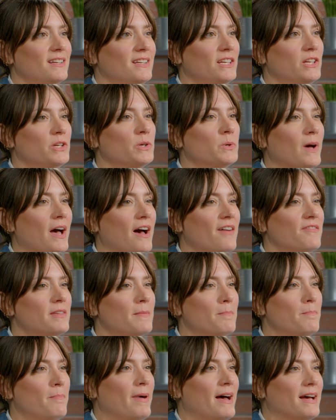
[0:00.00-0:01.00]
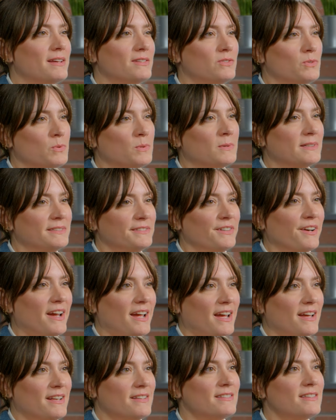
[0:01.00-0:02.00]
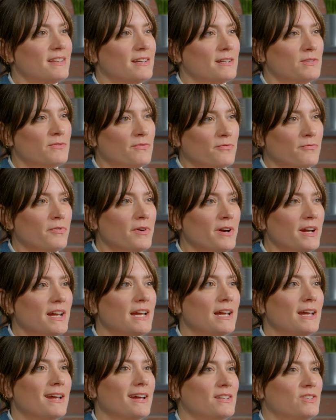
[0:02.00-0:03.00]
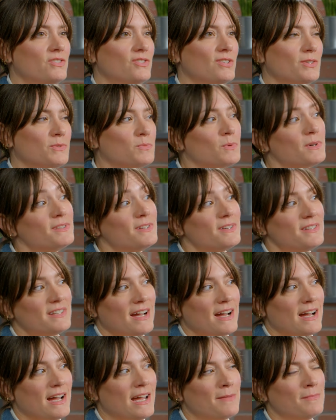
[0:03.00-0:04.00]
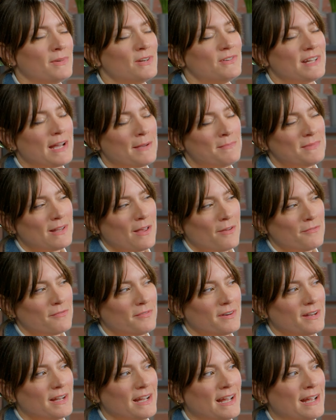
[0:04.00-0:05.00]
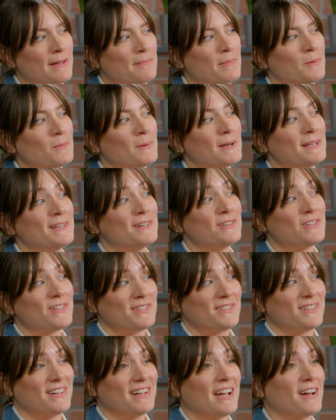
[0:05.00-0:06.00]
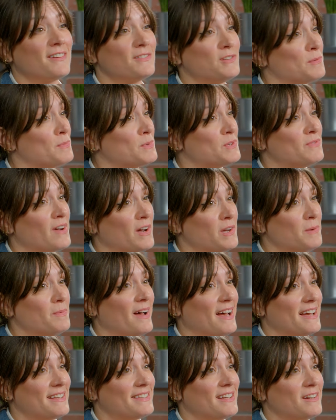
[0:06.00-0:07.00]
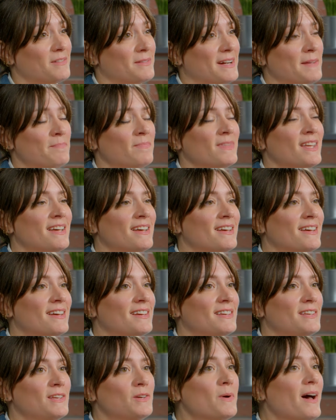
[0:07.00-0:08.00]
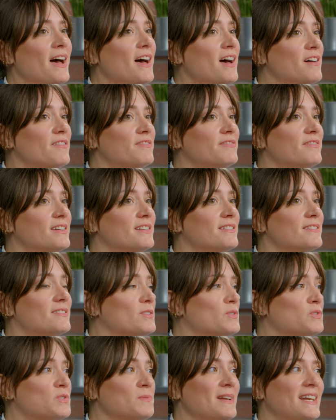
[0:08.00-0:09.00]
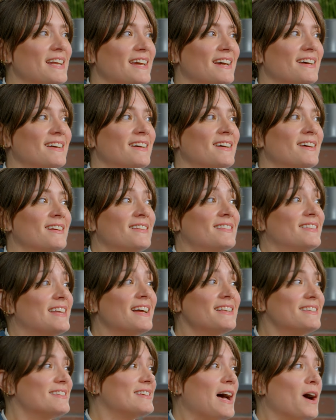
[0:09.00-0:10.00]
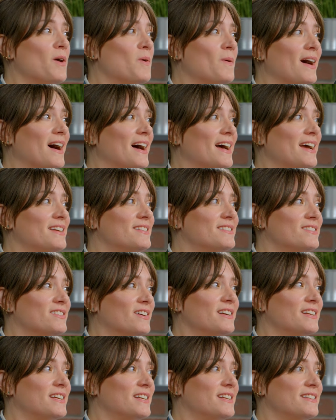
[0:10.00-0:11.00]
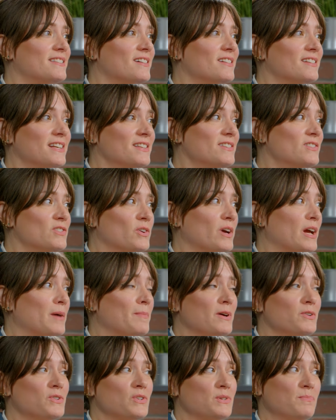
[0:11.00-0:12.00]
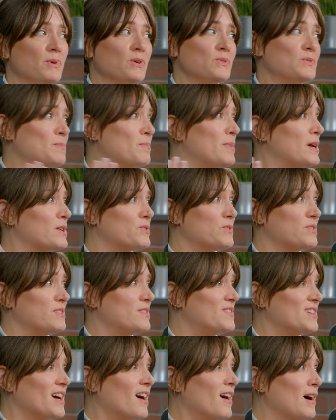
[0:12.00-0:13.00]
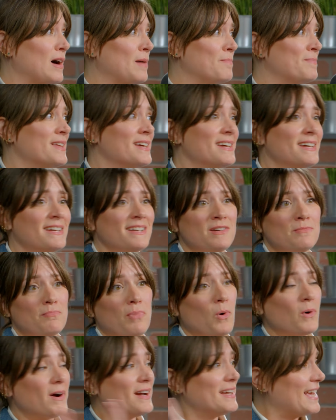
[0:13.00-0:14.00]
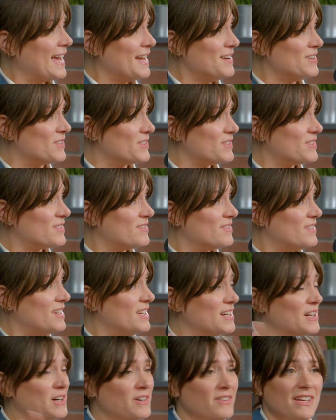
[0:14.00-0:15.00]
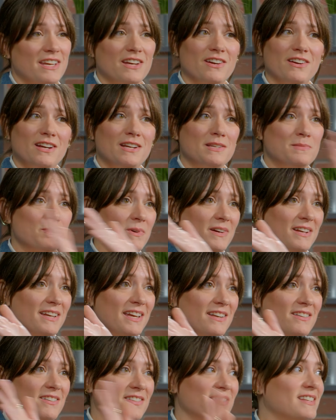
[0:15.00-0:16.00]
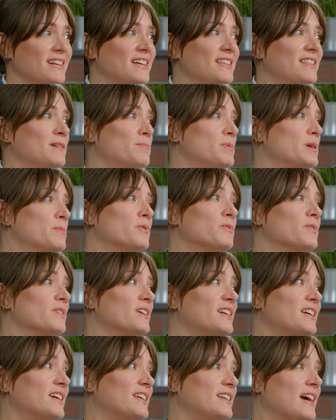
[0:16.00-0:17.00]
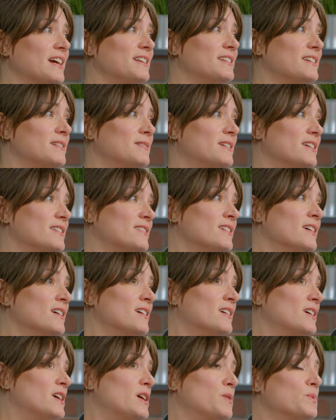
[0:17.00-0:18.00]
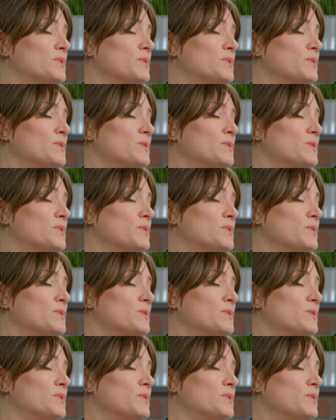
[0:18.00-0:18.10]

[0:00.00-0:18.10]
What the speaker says: you have the best tool in your hands that is free. It's just worth your time. Your time's not free, but when you're just starting out, it's your most valuable asset, right? You have social media. That's how I started, is on Instagram. I was just posting pictures of Tom pouring candles. Here he is pouring candles. And I think people really connected because it